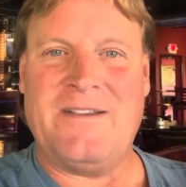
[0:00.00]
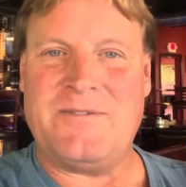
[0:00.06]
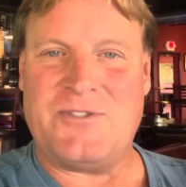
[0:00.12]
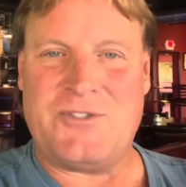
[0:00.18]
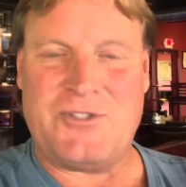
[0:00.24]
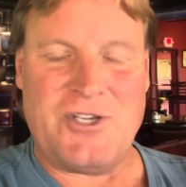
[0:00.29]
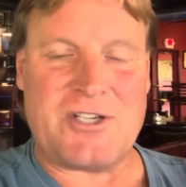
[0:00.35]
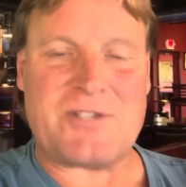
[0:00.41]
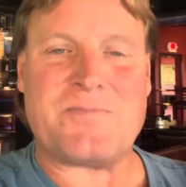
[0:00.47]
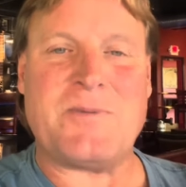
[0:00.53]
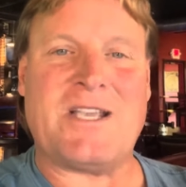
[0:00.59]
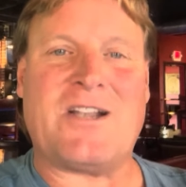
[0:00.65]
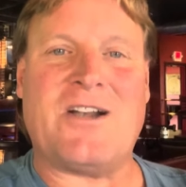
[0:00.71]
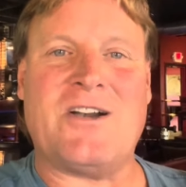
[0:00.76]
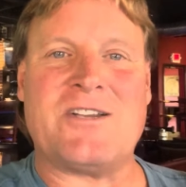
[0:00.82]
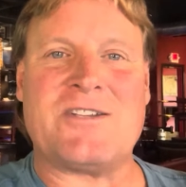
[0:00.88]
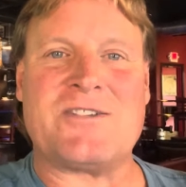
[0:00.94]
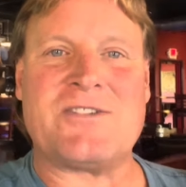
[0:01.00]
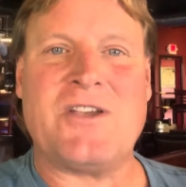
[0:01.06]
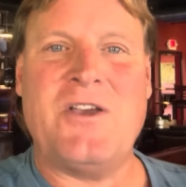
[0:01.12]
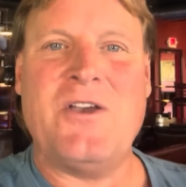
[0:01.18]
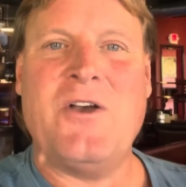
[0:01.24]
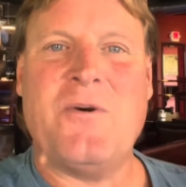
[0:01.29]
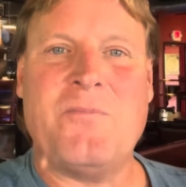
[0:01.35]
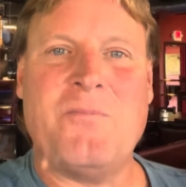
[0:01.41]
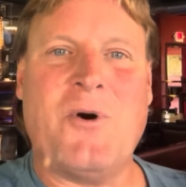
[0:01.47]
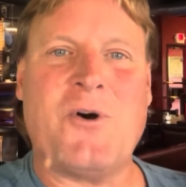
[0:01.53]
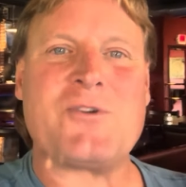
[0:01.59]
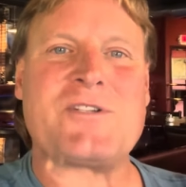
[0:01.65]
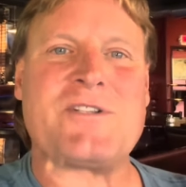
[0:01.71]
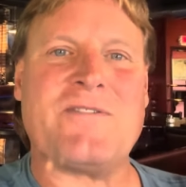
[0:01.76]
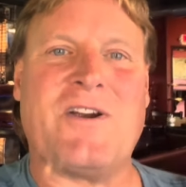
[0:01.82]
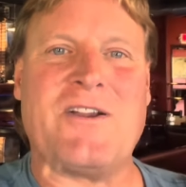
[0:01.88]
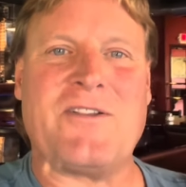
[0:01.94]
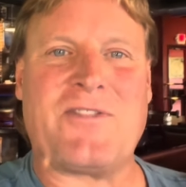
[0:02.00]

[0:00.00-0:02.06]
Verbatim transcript: just because most of our